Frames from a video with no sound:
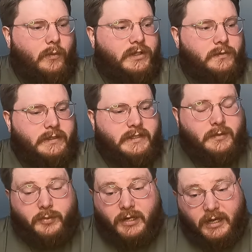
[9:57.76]
which was a
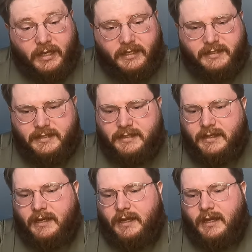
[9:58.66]
surprise.
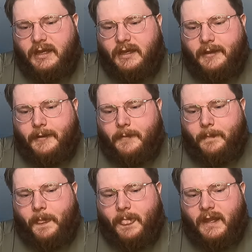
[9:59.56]

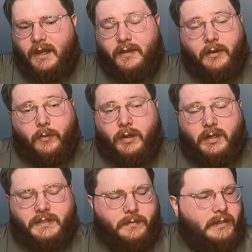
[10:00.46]
Another
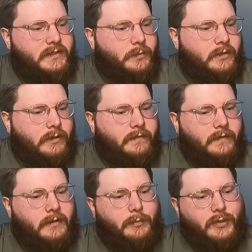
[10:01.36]
welcome surprise, to be quite
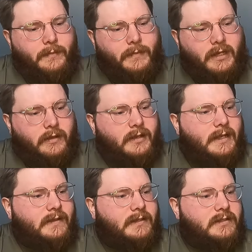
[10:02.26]
fair, but other than
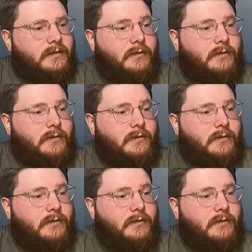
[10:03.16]
that, it's